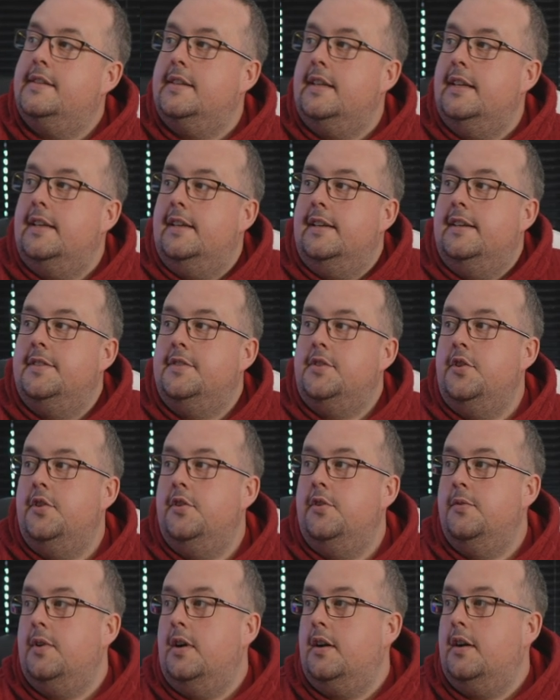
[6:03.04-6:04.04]
is
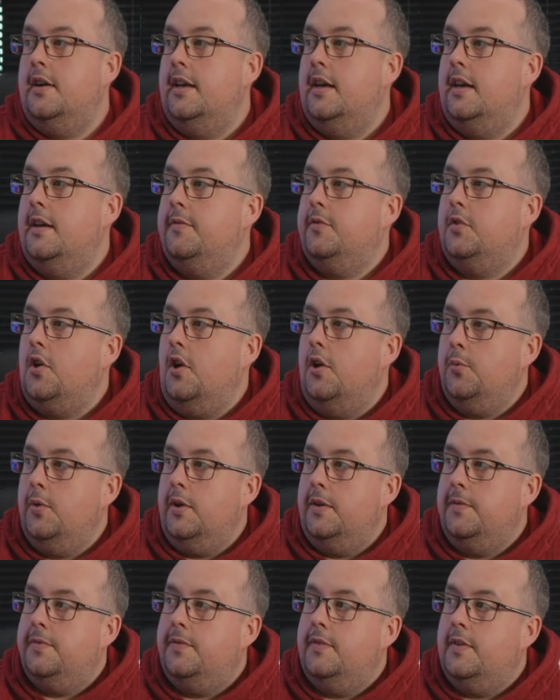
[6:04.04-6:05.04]
who I have gone
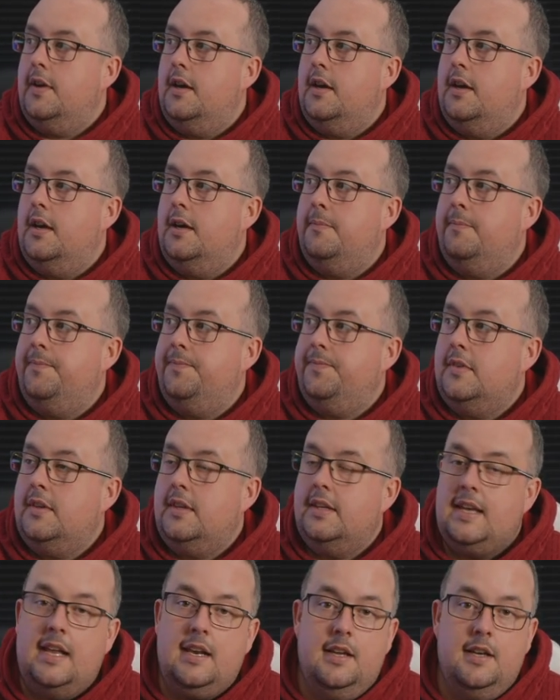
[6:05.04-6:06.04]
with.
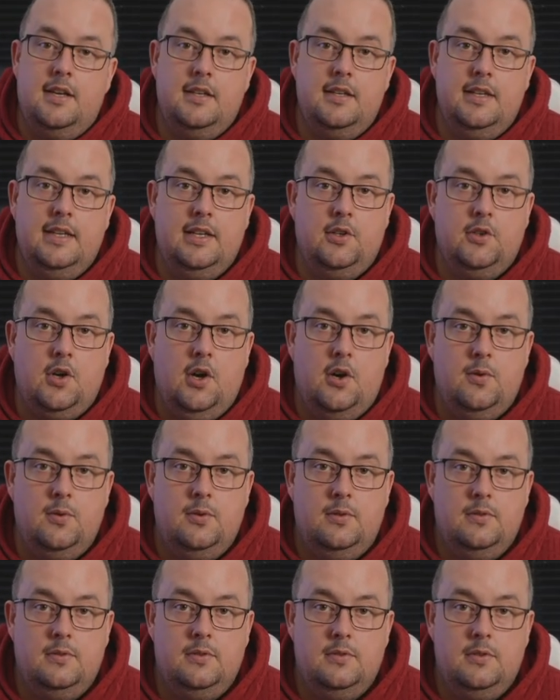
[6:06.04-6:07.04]
Kelleher in
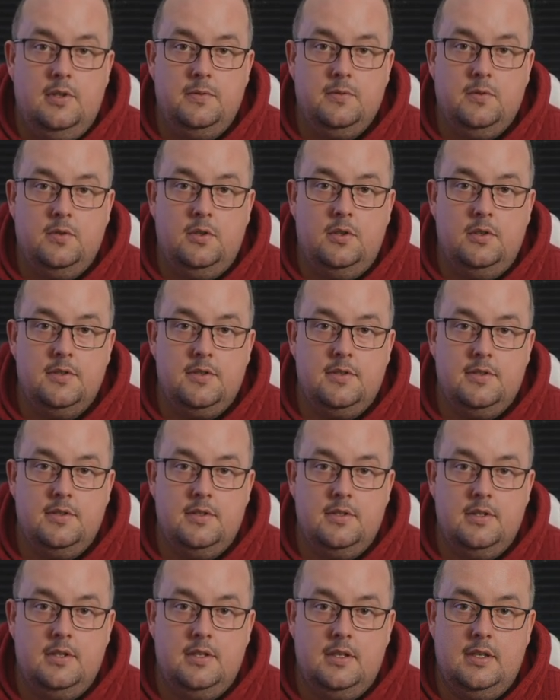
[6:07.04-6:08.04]
goal, of course.
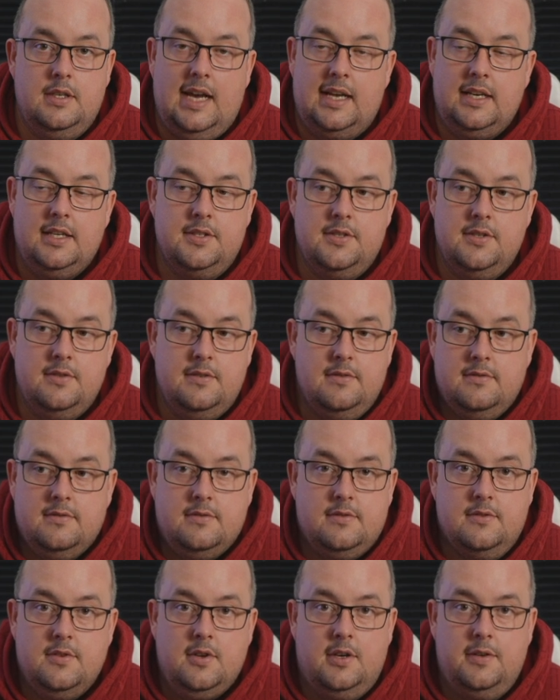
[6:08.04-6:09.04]

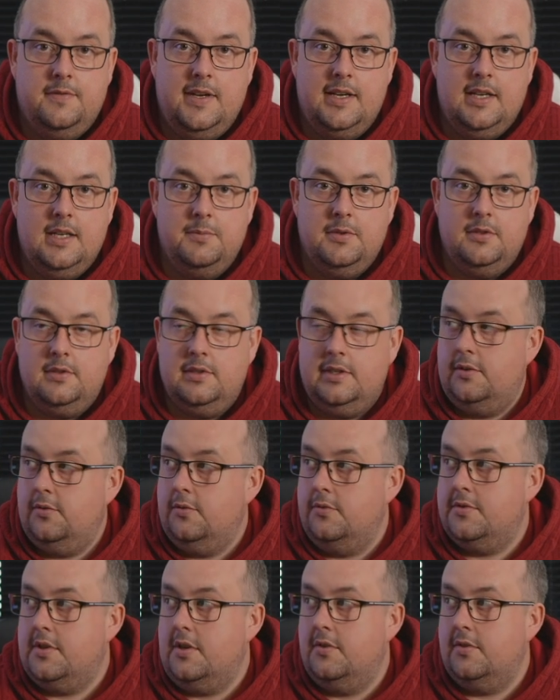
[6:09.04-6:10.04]
Alisson's not available, and
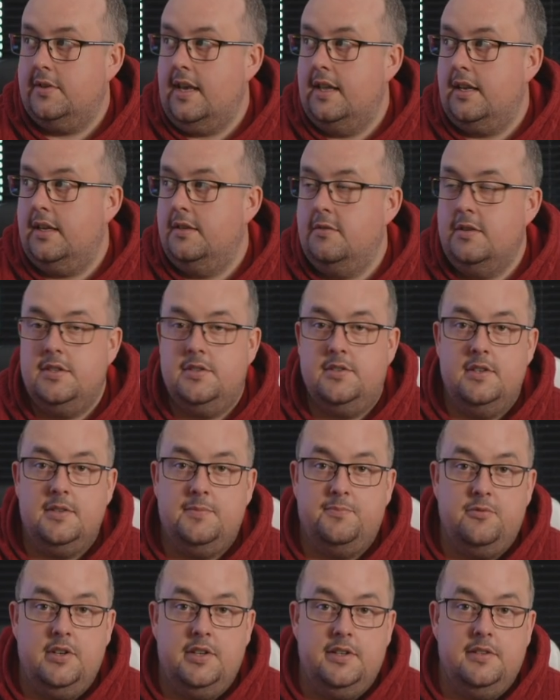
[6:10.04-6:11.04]
also Kelleher is
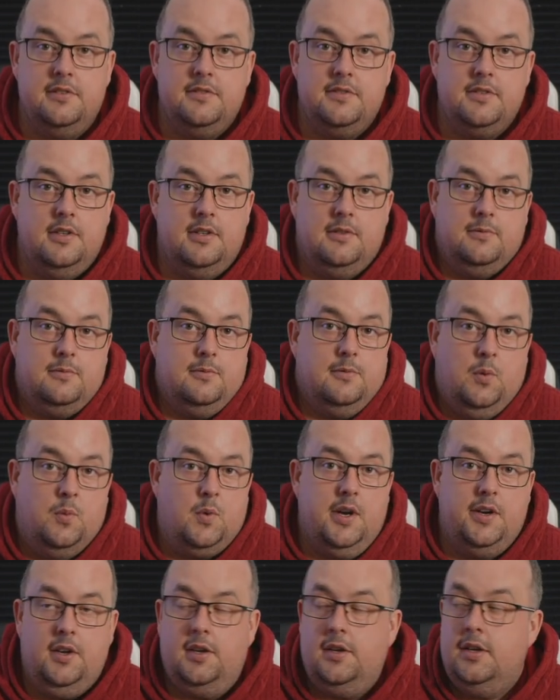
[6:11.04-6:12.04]
just brilliant, so
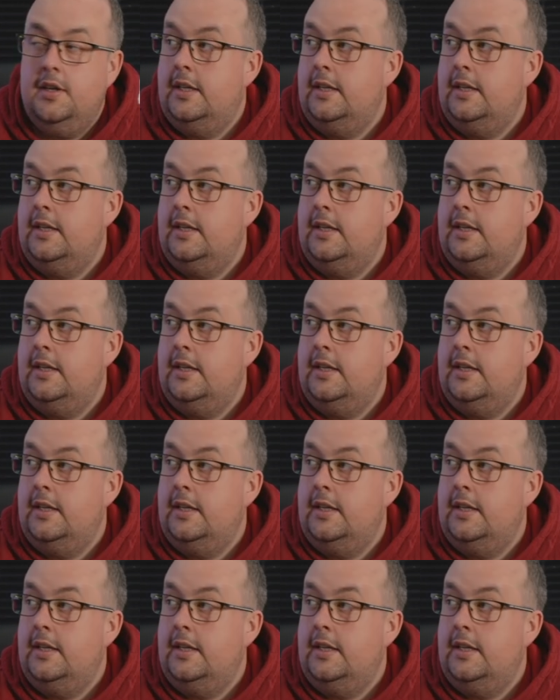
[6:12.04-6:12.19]
why not?